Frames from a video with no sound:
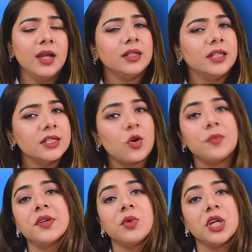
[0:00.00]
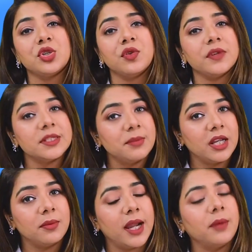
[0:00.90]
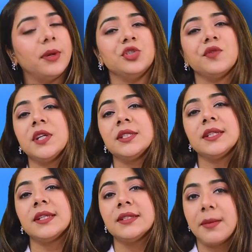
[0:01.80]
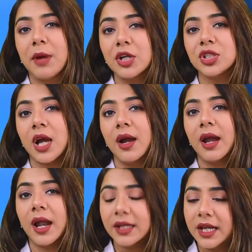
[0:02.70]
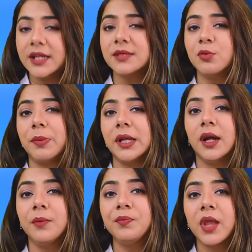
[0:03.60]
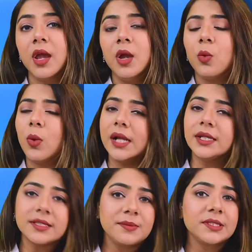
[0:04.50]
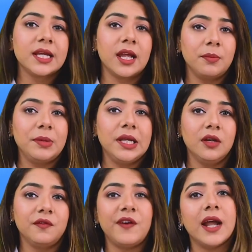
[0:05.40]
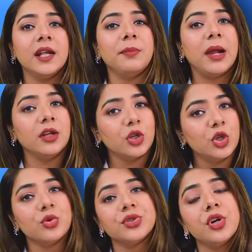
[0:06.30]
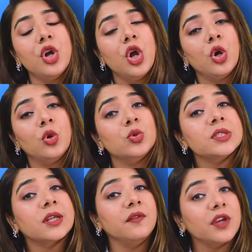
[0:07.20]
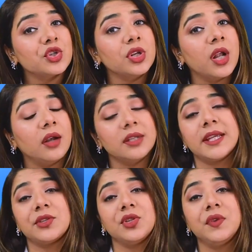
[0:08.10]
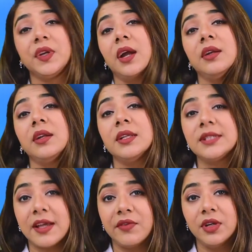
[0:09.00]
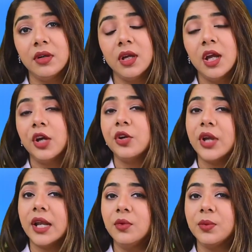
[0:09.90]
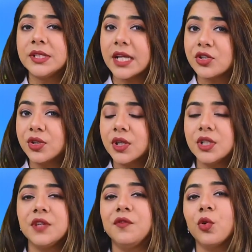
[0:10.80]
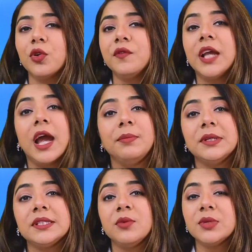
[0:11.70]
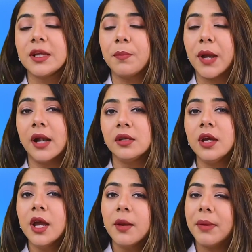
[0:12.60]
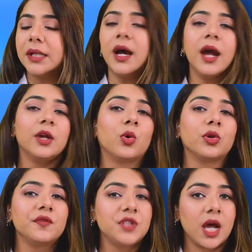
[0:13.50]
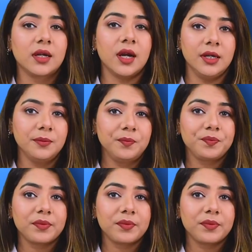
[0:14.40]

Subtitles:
This observation was made by a bench of Justices M.R. Shah and A.S. Bopanna while dismissing an appeal filed by an accused whose conviction under Section 307, read with Section 34 of the IPC, was upheld by the High Court of Jharkhand.